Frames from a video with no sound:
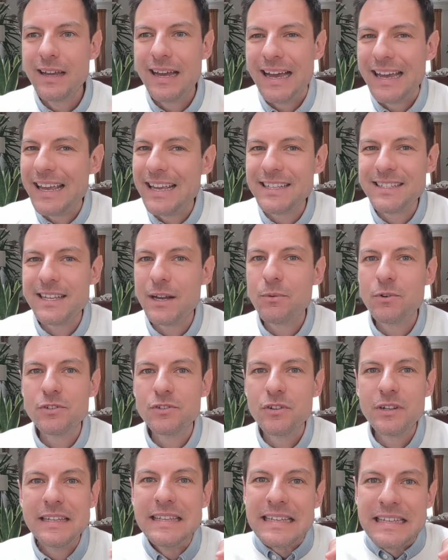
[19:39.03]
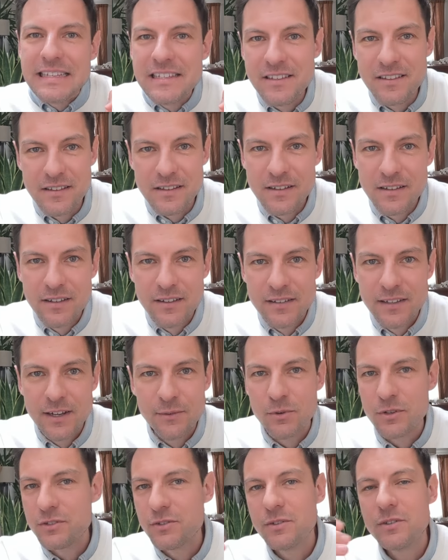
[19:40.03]
I guess that was not easy. That
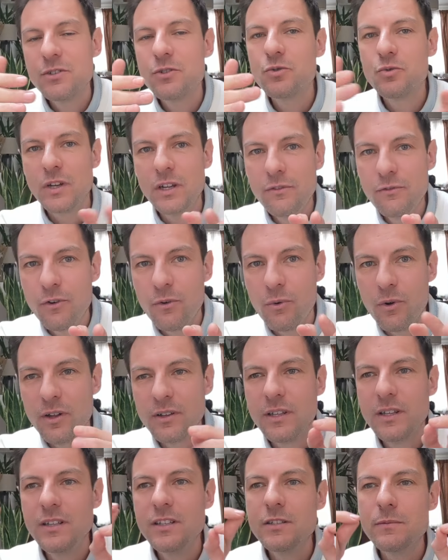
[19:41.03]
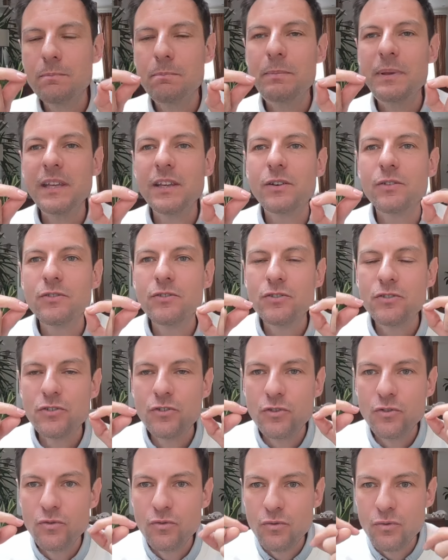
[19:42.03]
was not straightforward, and it's because
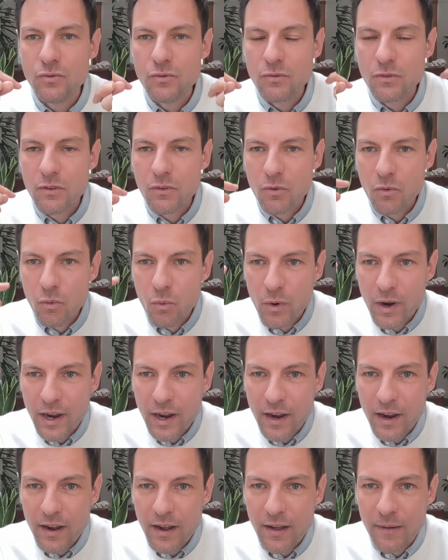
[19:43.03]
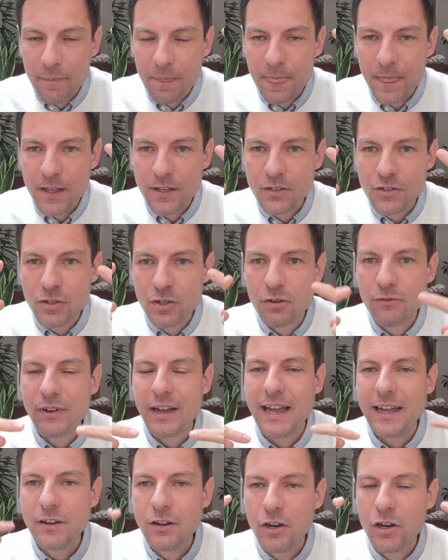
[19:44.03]
you were
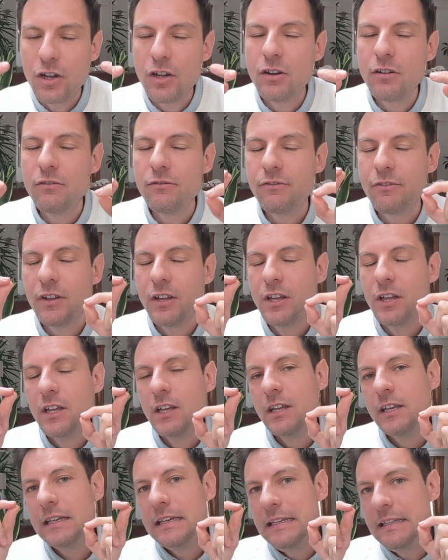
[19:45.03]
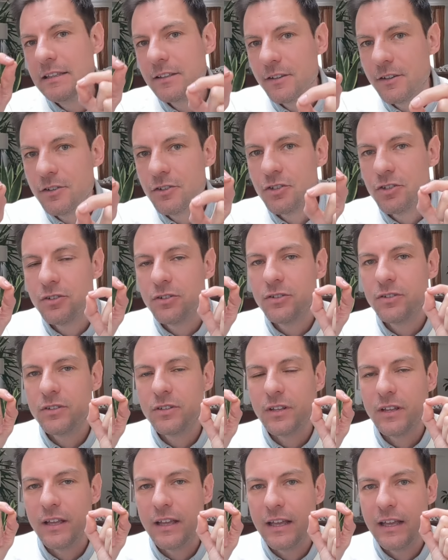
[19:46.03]
had a lot of
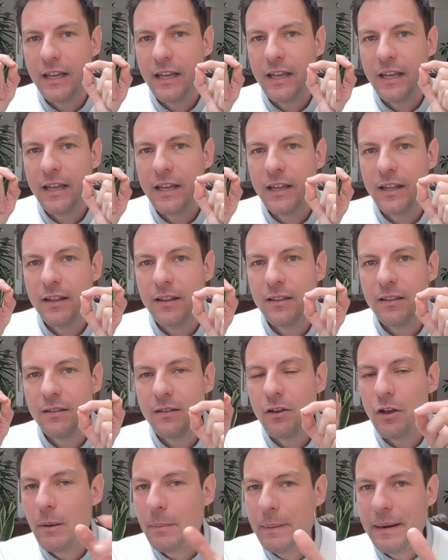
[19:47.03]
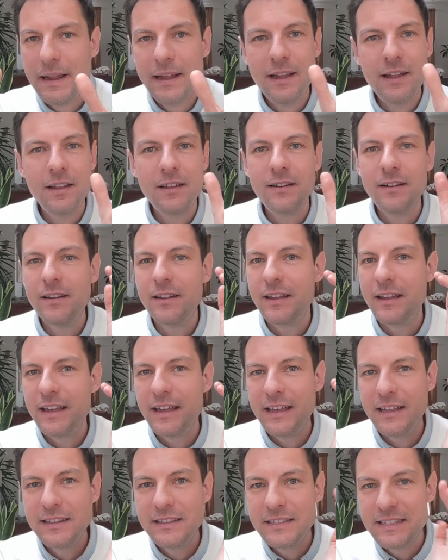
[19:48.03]
intentions and a plan
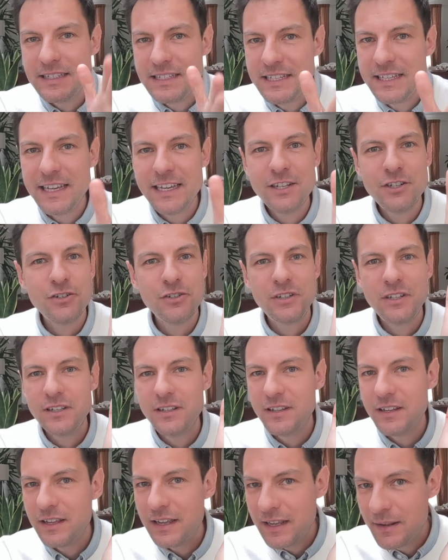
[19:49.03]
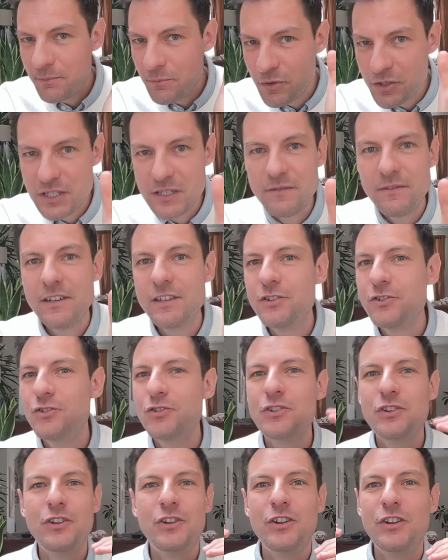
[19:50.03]
and dedication and
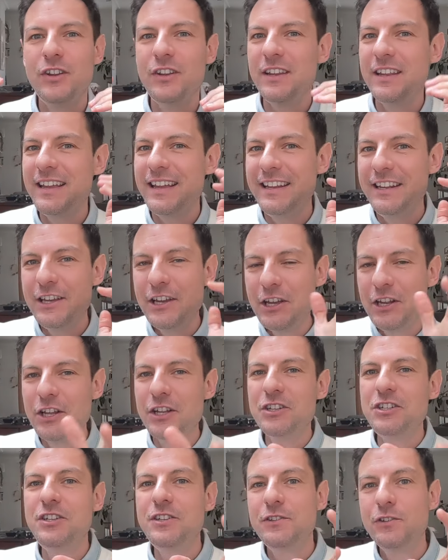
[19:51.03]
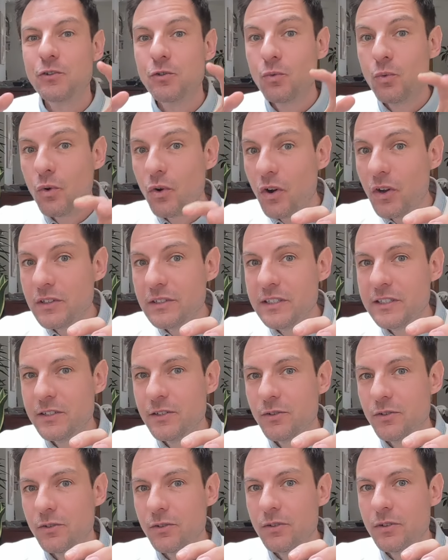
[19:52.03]
motivation and energy towards this
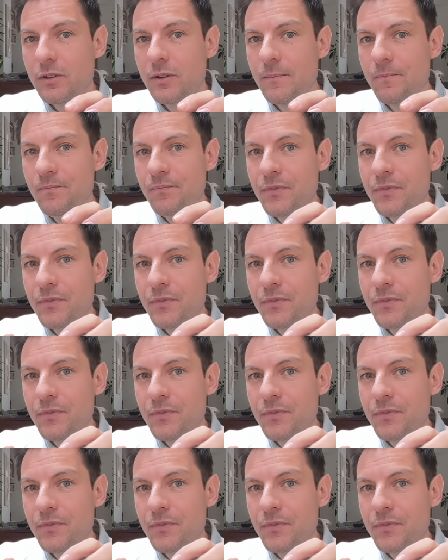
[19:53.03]
goal,